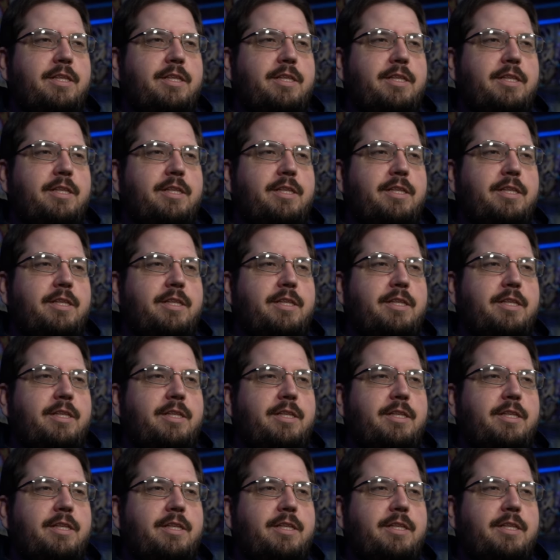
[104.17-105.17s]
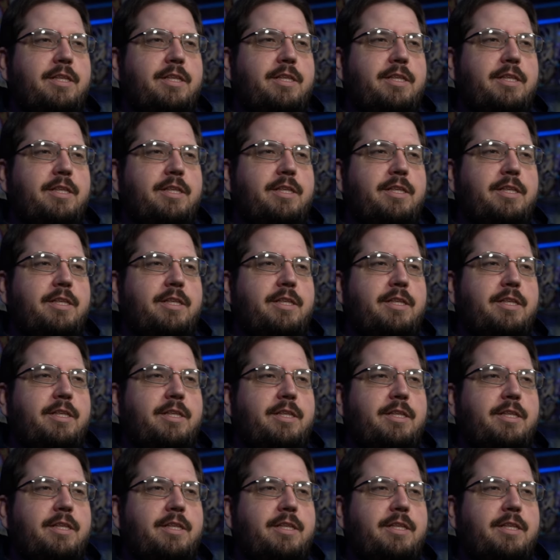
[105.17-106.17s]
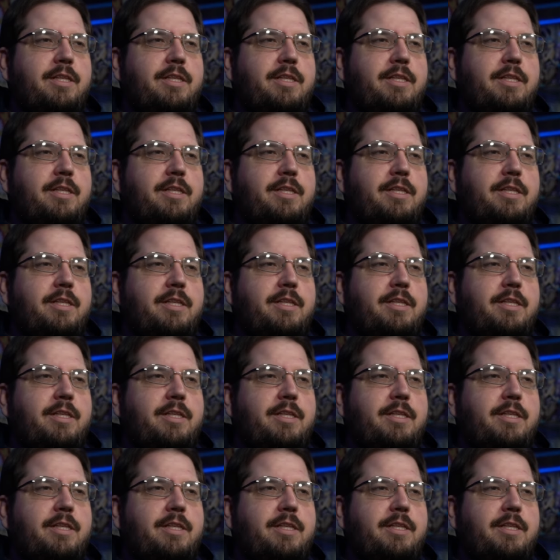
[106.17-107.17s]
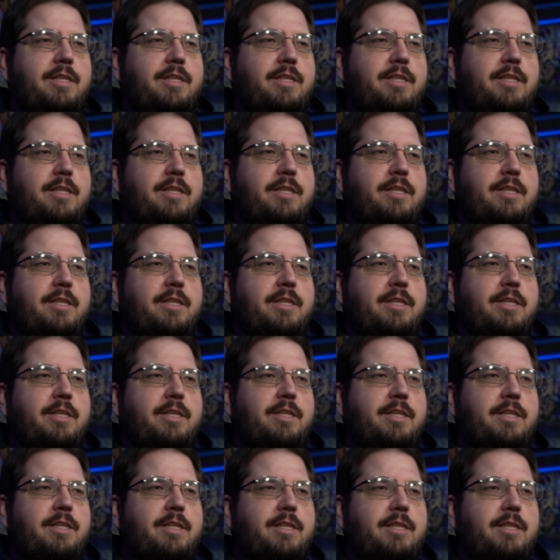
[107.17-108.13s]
The person shown says nothing.